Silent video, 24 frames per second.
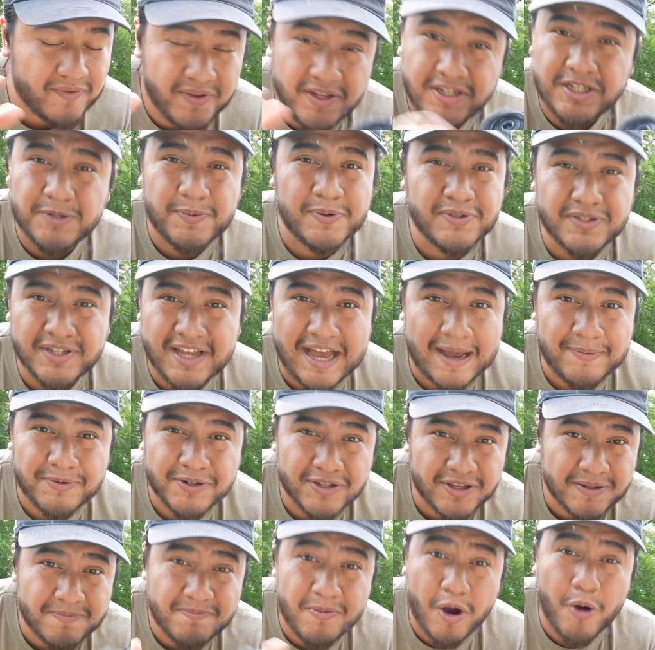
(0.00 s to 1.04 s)
These are supposed to capture
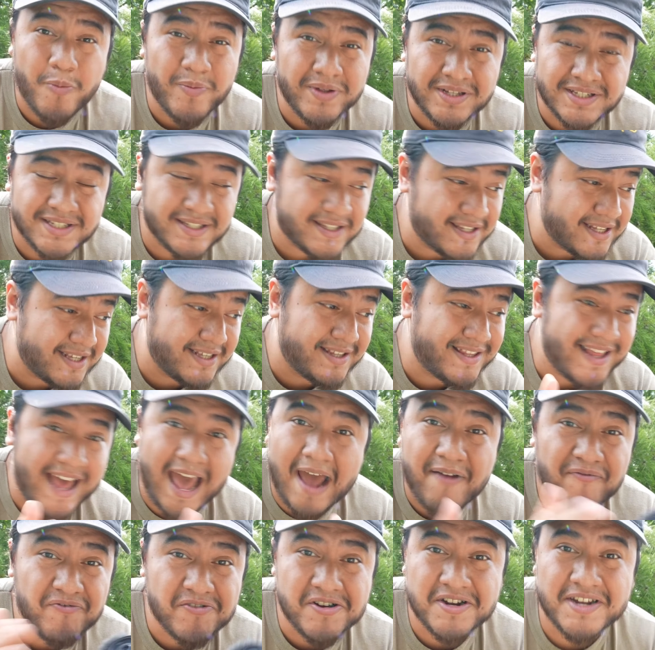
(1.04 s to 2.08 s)
the moments in the
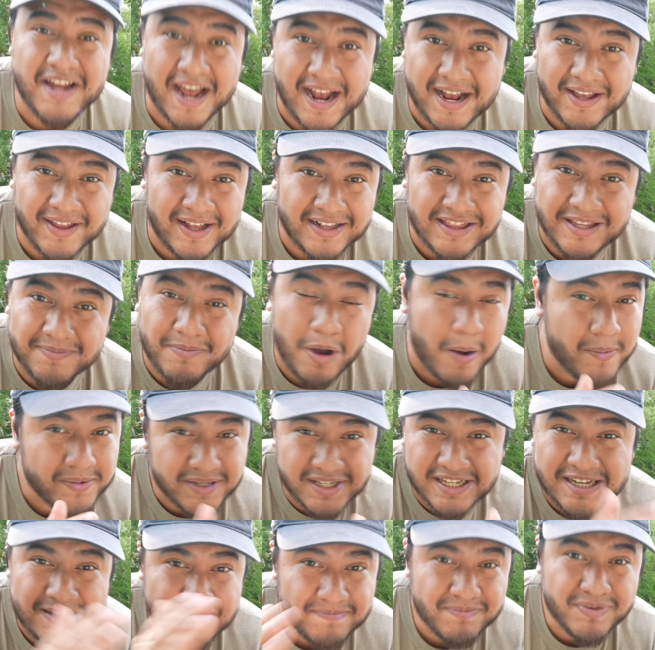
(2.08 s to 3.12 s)
everyday, like the moments
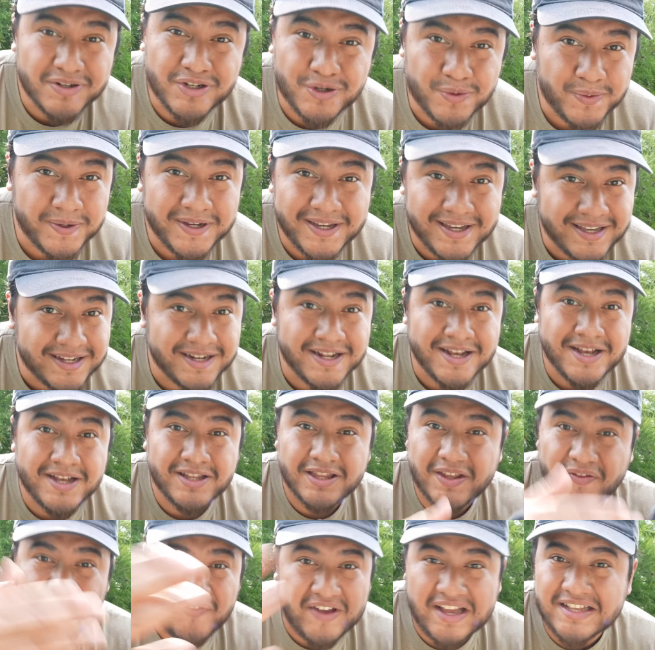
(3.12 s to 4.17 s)
in between
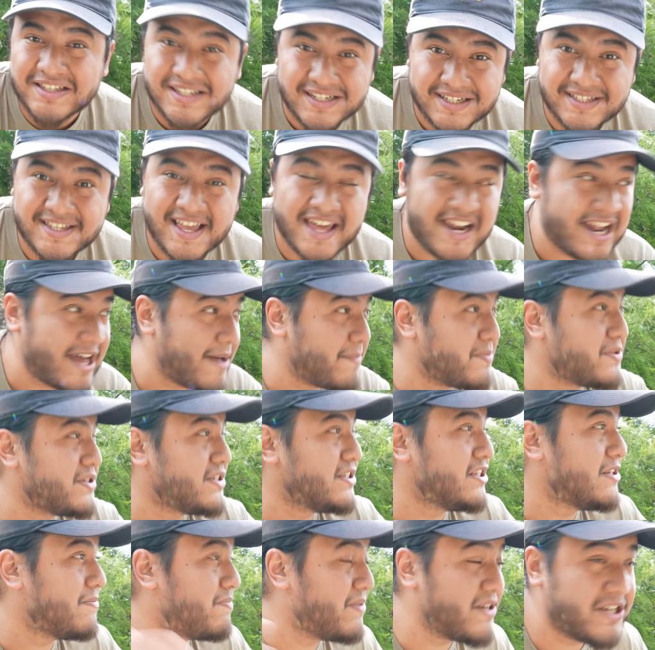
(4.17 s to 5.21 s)
the fancy setups
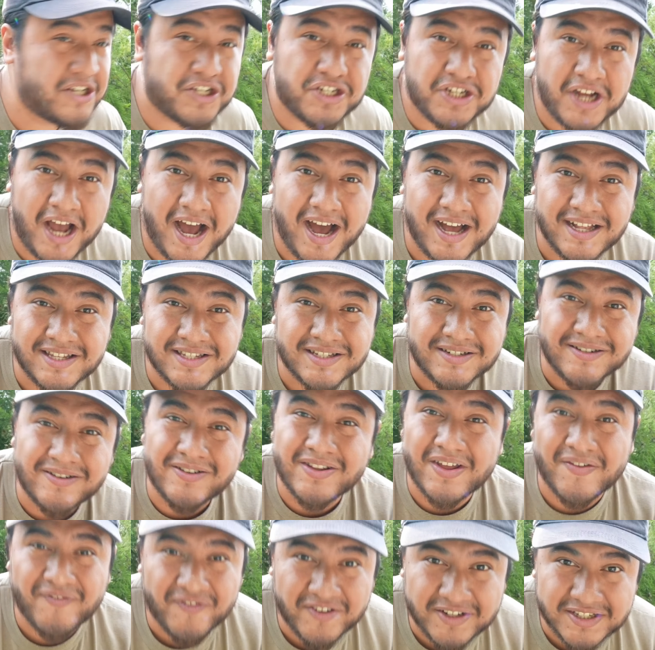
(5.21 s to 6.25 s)
and the big shots and all
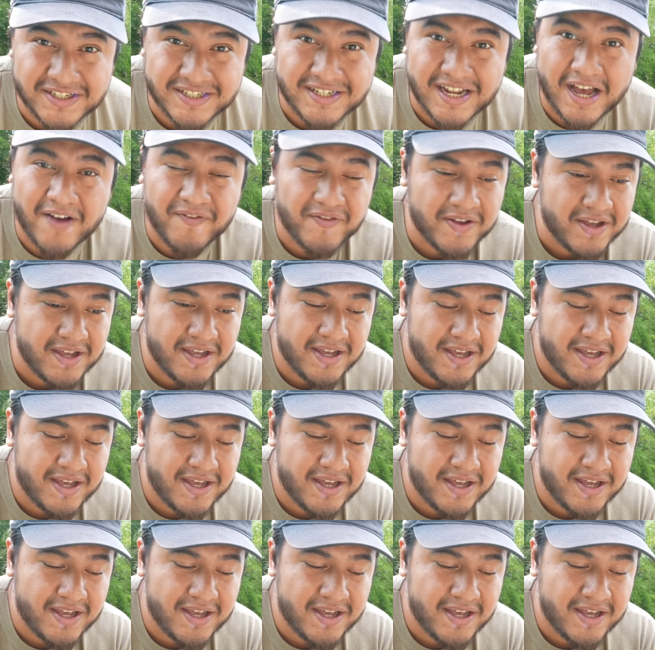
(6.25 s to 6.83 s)
that fun stuff.